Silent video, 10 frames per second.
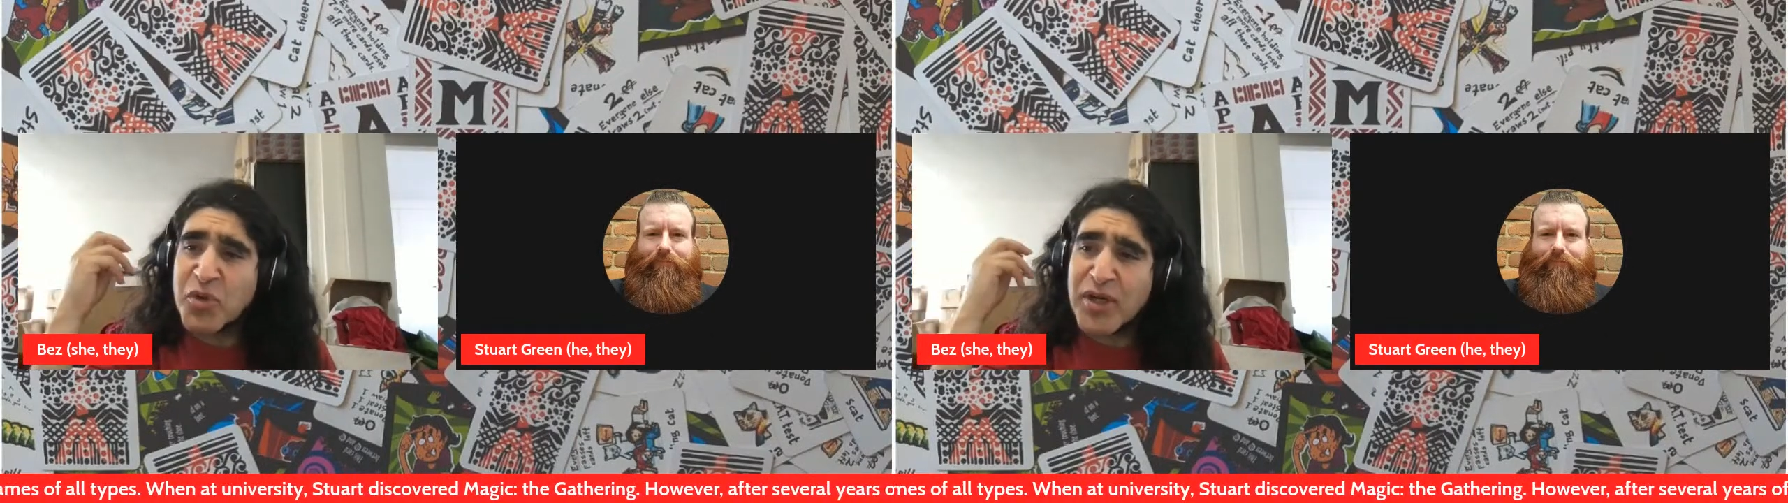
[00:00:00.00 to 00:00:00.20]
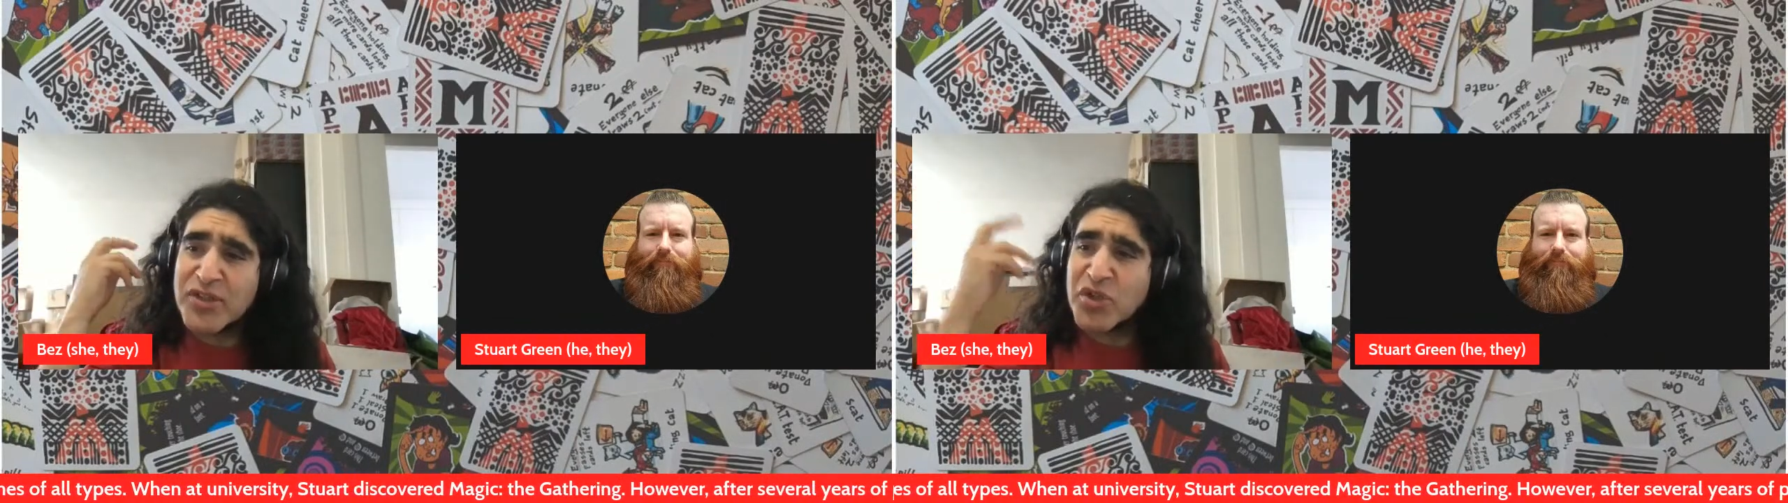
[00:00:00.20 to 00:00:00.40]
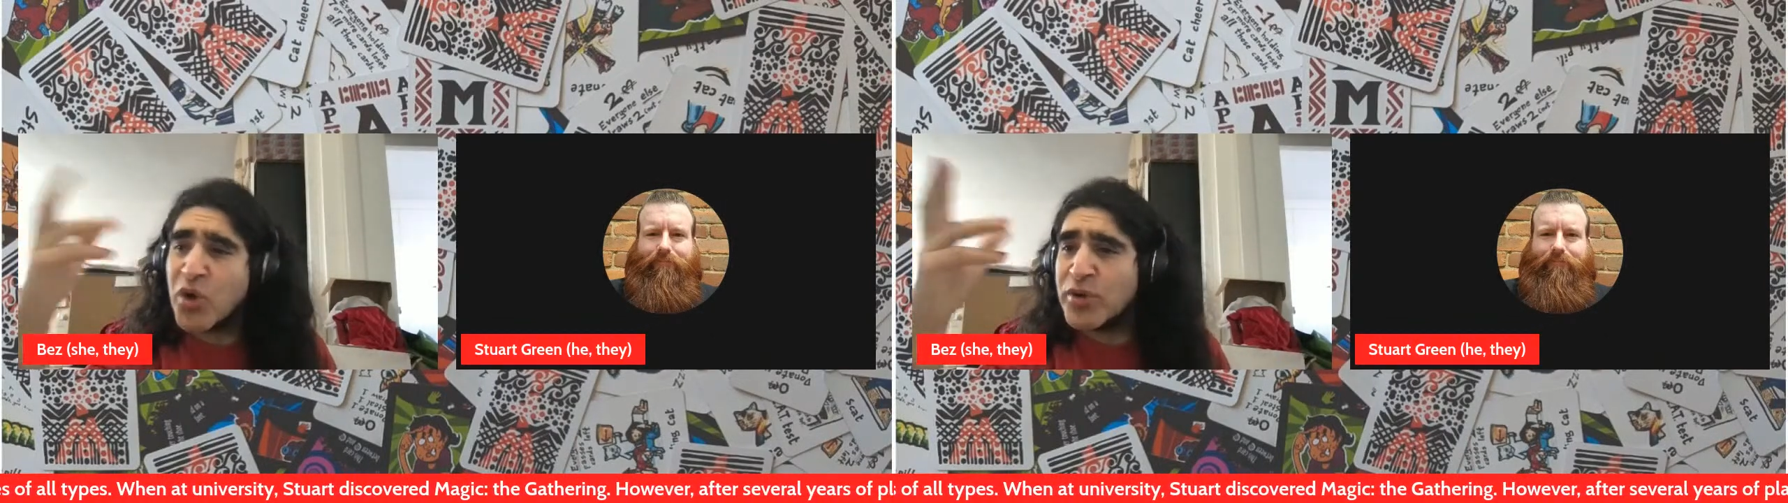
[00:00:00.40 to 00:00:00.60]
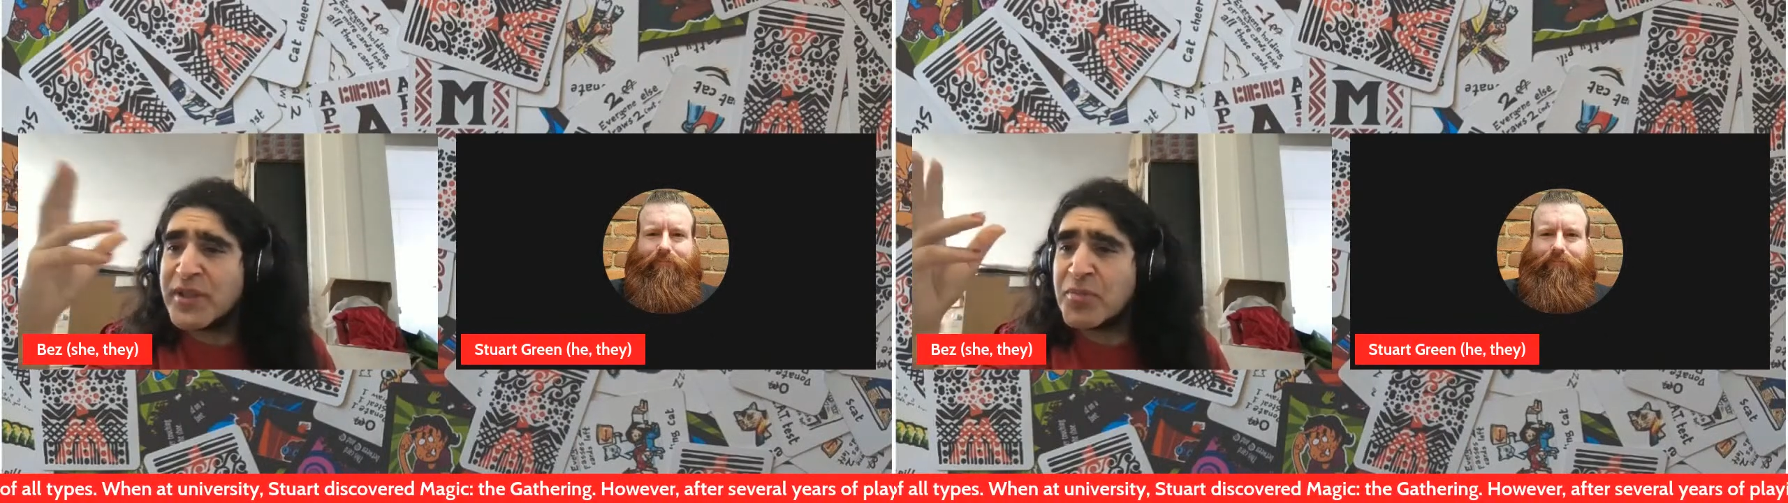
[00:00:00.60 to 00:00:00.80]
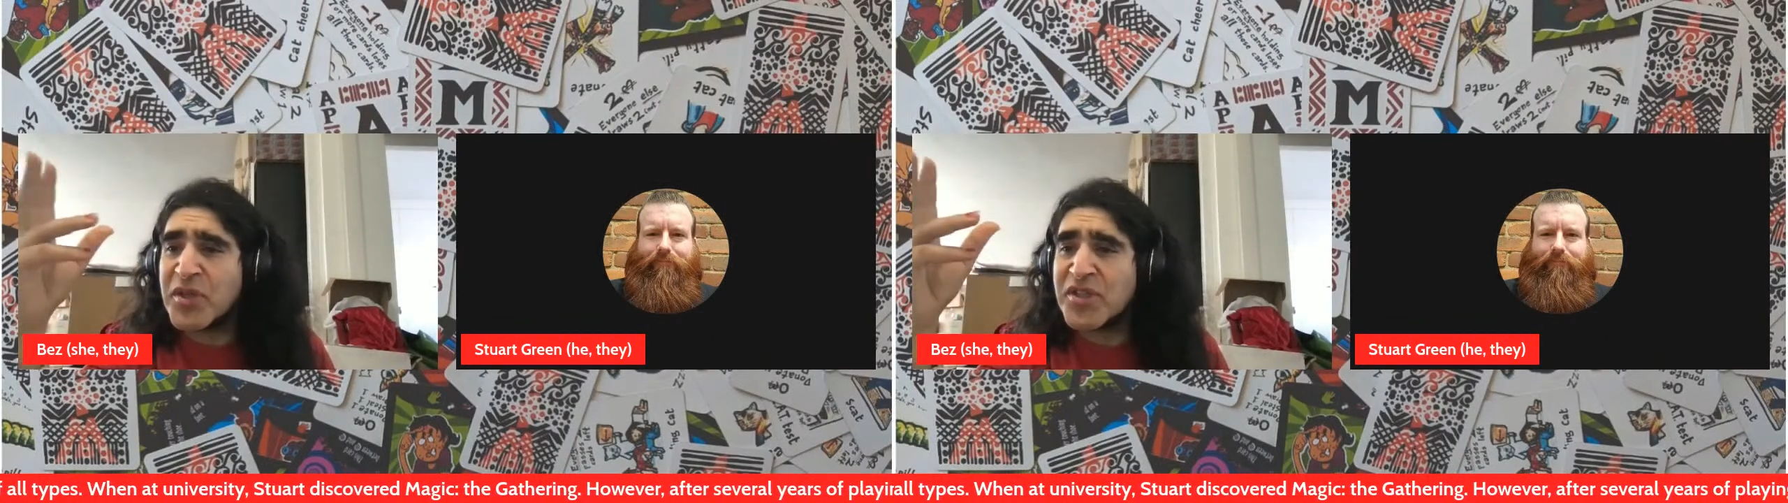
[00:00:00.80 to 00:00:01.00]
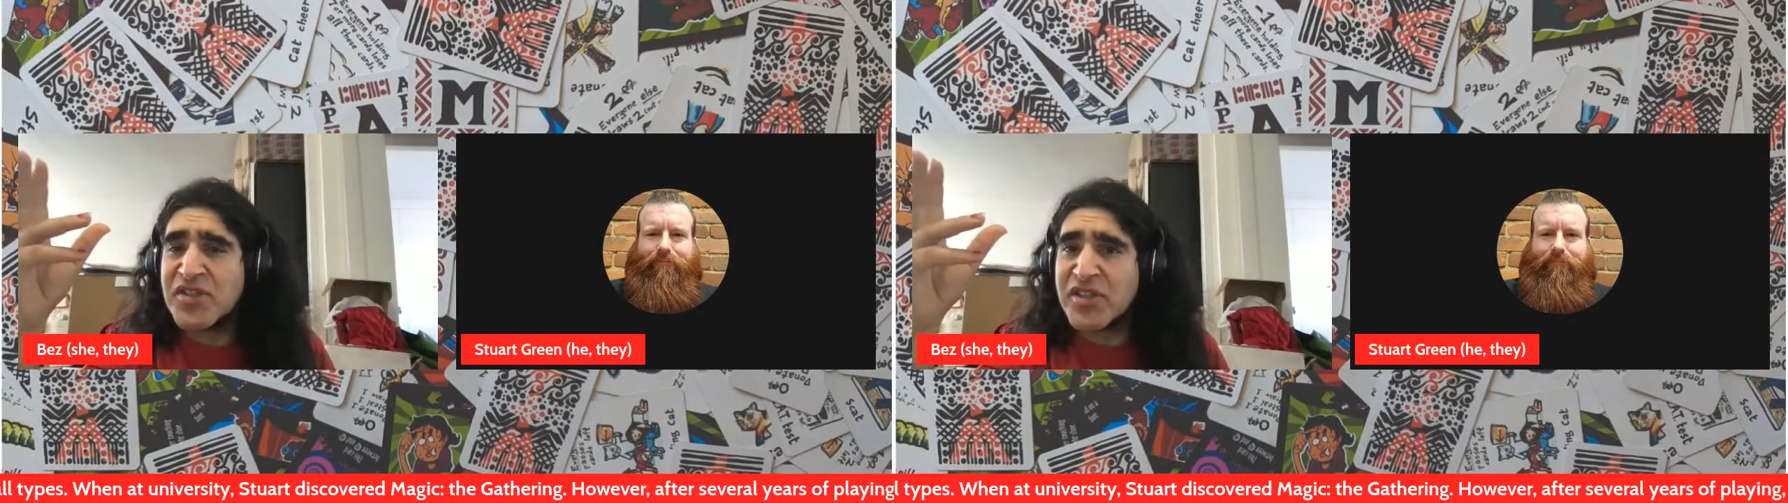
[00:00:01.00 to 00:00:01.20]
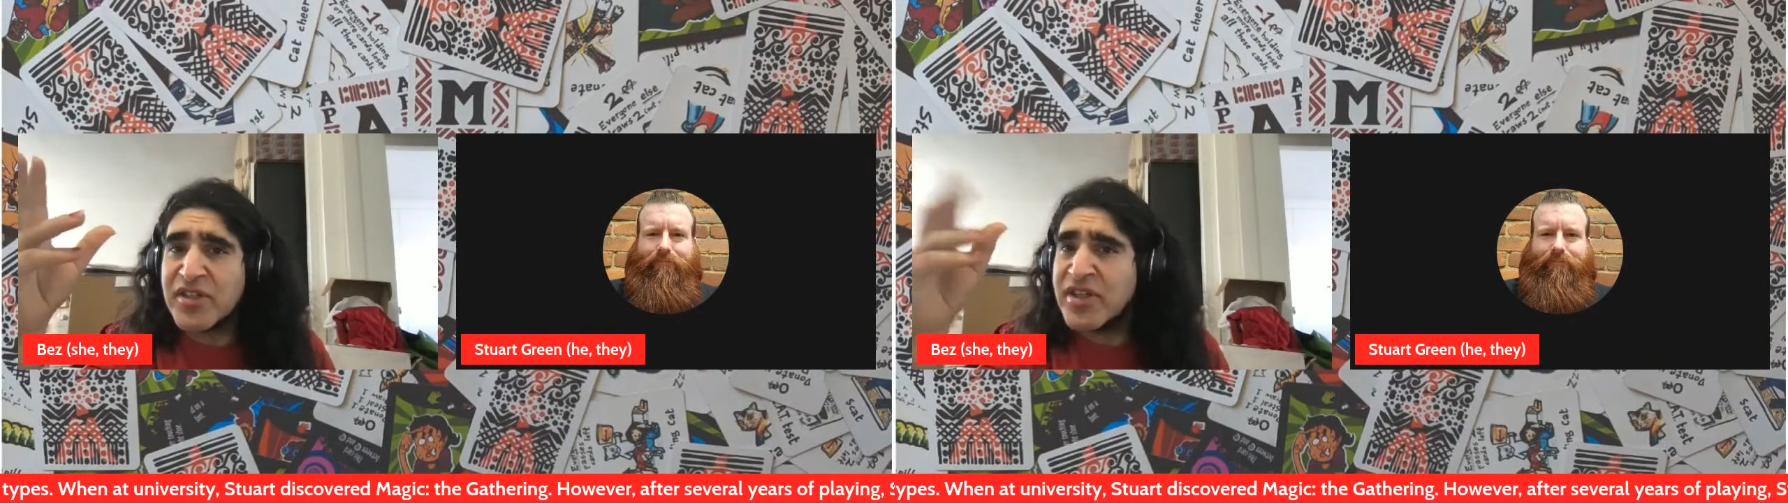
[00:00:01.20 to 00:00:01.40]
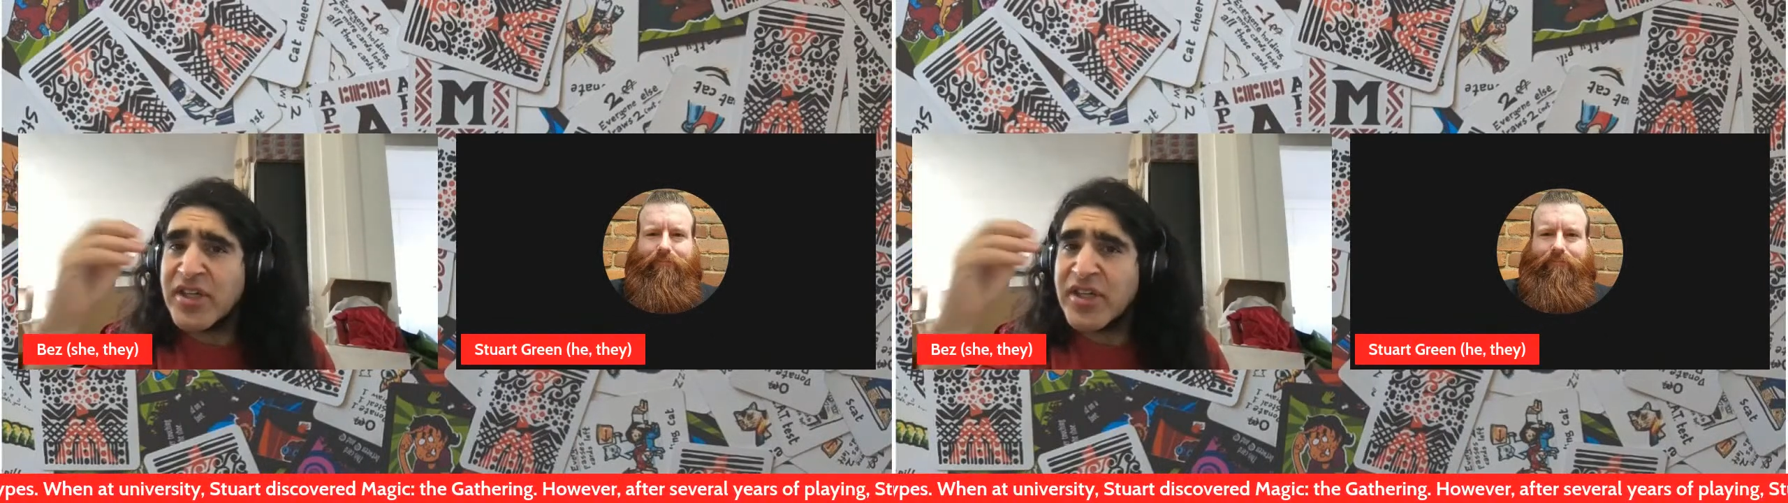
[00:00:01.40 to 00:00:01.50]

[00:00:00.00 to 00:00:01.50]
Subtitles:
are the only person